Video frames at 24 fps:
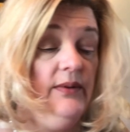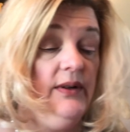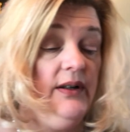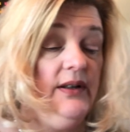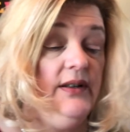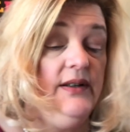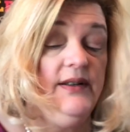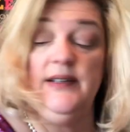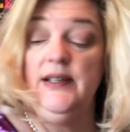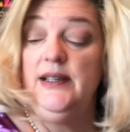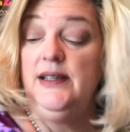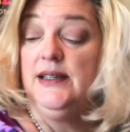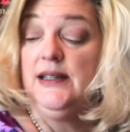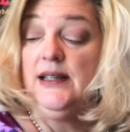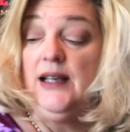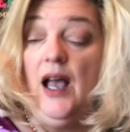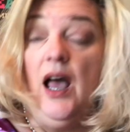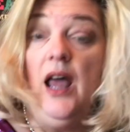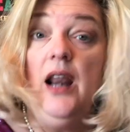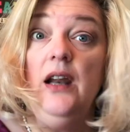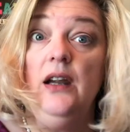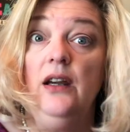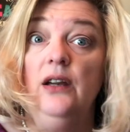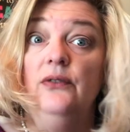because that's
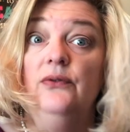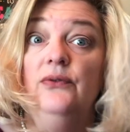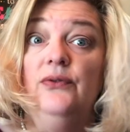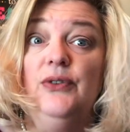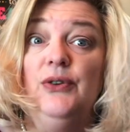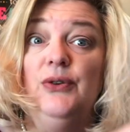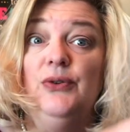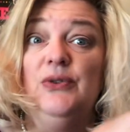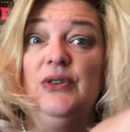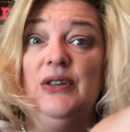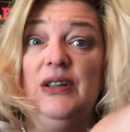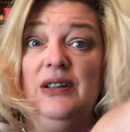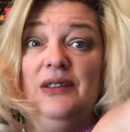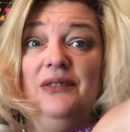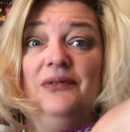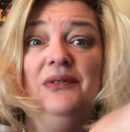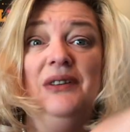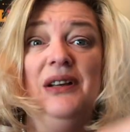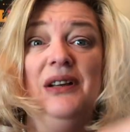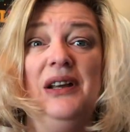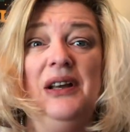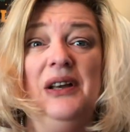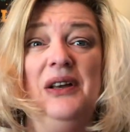kind of confusing